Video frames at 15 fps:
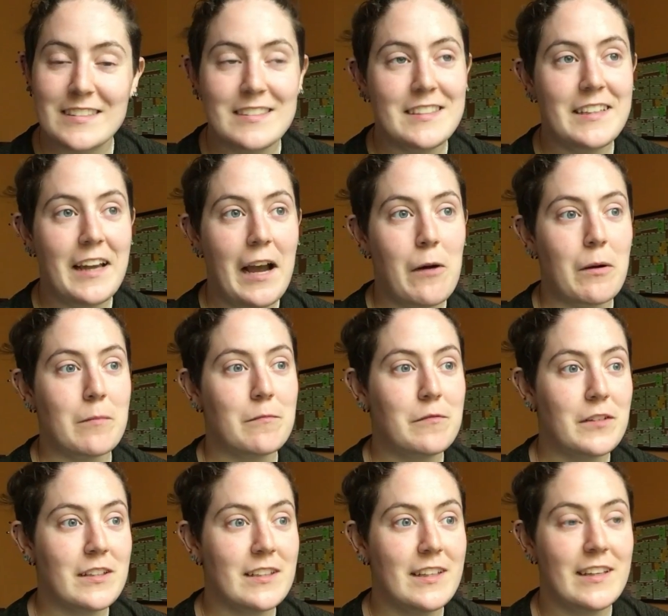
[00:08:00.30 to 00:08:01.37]
see how I'm
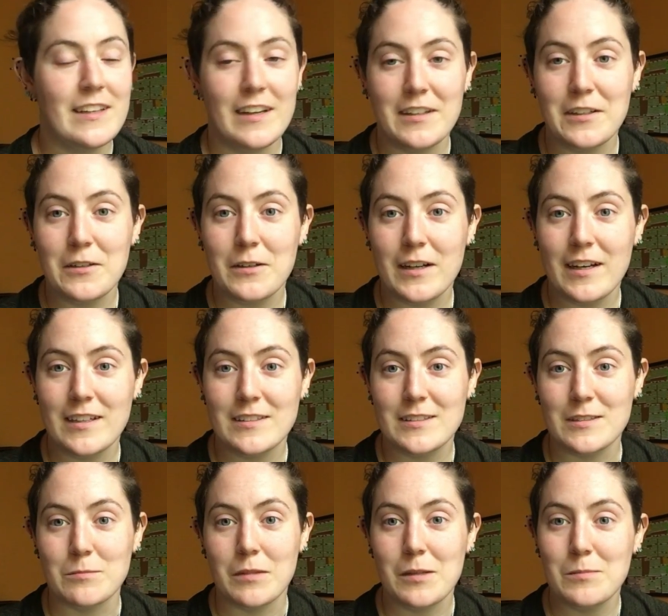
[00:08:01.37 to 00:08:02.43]
feeling. I know I had
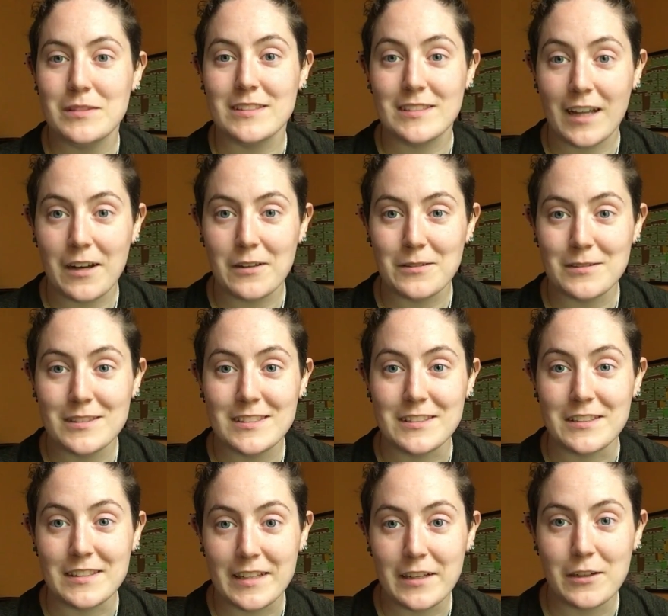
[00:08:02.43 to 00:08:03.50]
some ups and downs
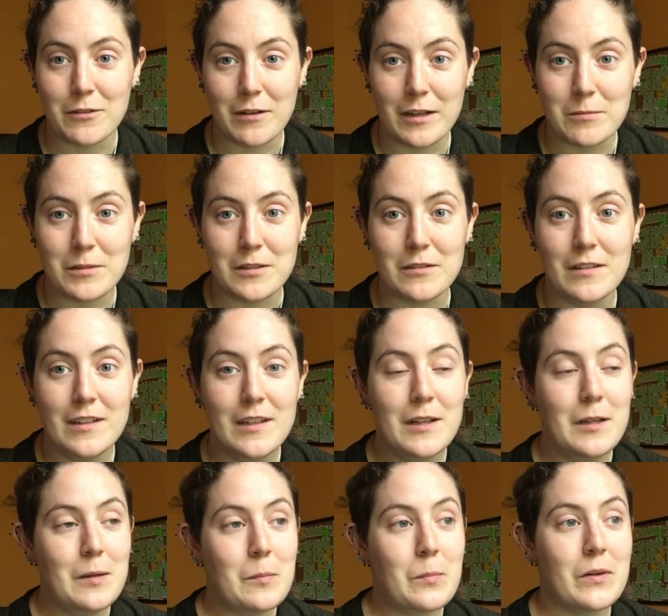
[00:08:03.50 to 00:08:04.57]
during NaNoWriMo,
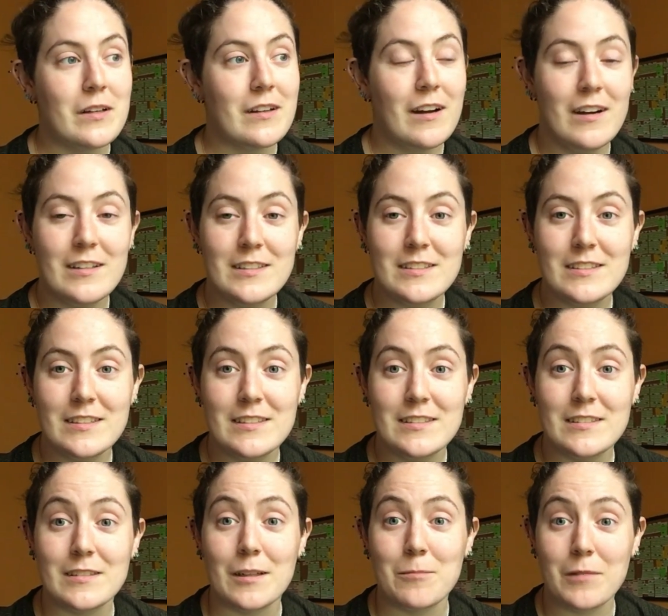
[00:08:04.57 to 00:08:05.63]
but honestly,
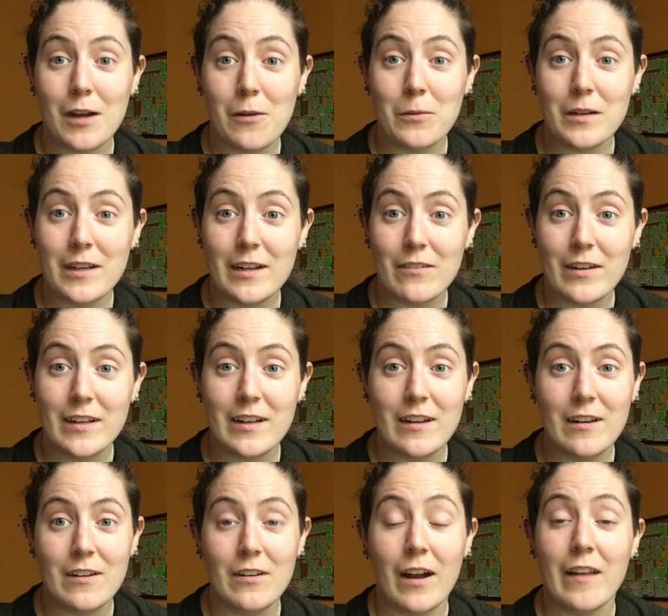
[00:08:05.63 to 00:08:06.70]
since I'm not working right
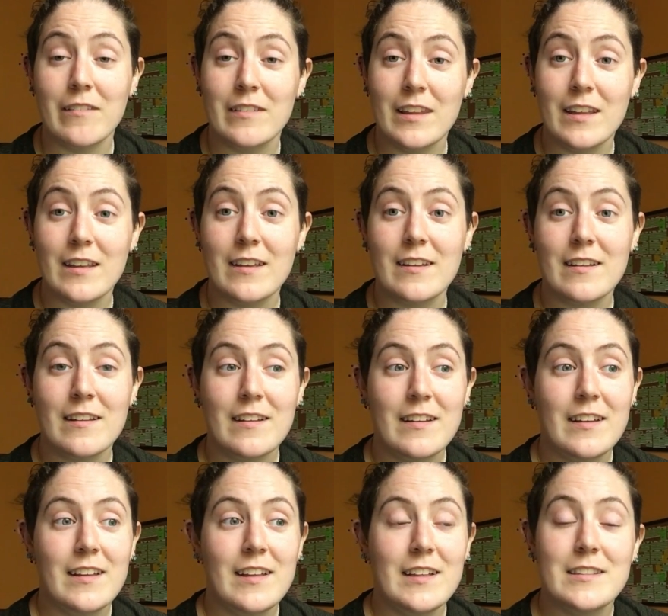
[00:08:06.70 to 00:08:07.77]
now, I think
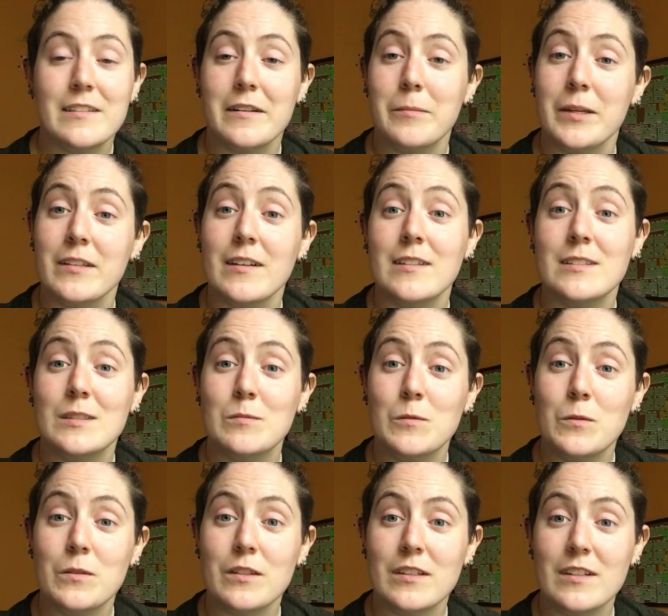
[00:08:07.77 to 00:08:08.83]
it's going to be a lot
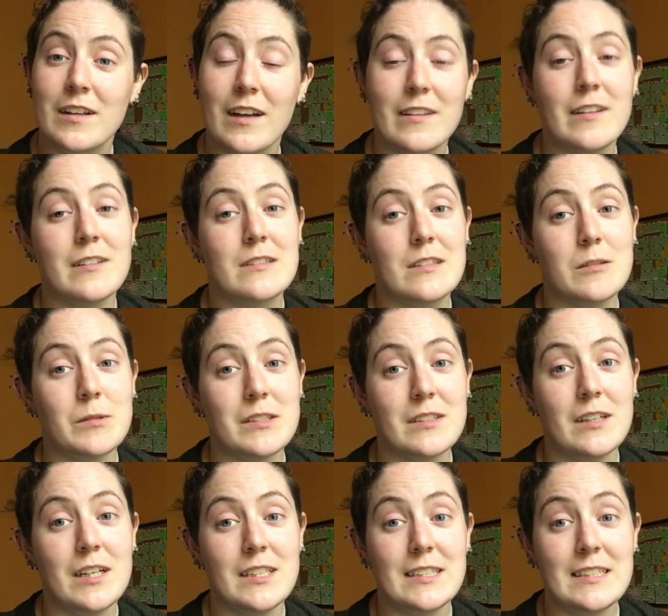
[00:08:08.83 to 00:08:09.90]
smoother. I think it's going to be a
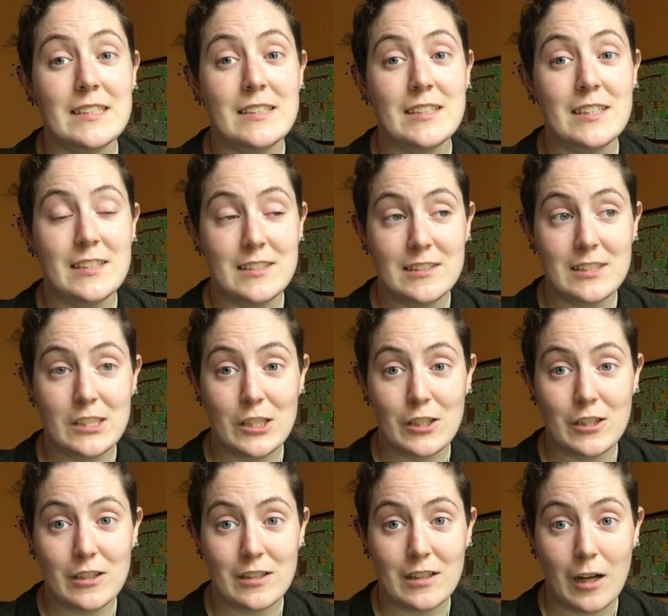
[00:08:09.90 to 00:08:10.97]
lot
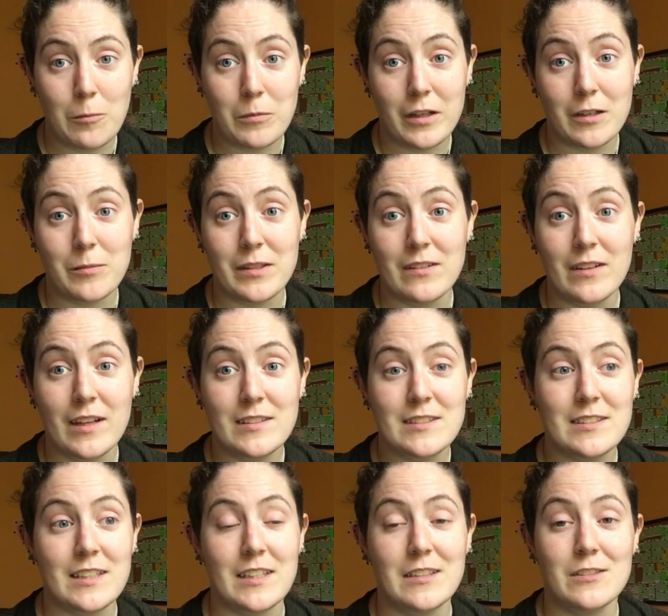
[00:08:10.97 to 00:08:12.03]
easier. I'm going to be
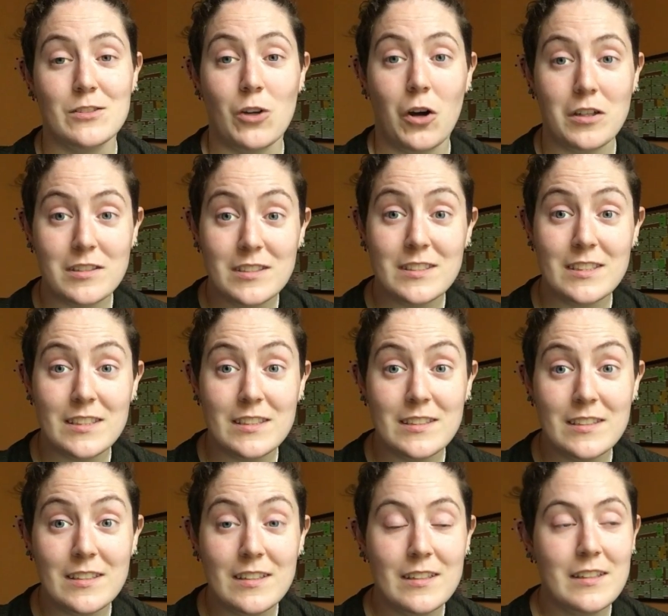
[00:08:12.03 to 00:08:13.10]
less exhausted.